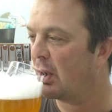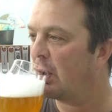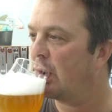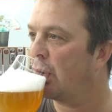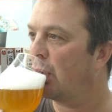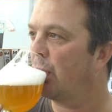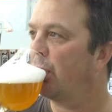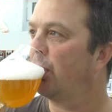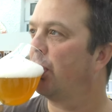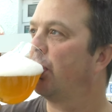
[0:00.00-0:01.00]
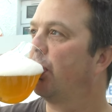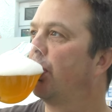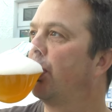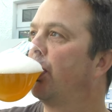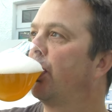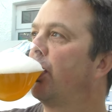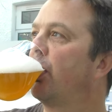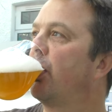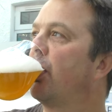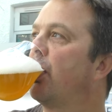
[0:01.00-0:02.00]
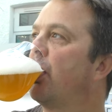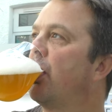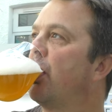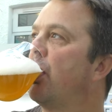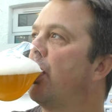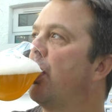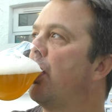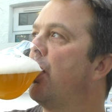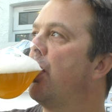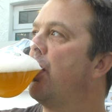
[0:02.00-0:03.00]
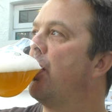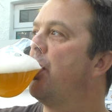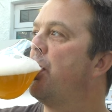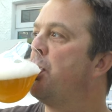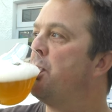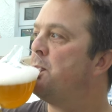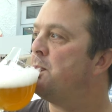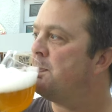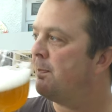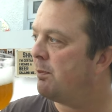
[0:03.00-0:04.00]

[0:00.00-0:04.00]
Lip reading: [no speech]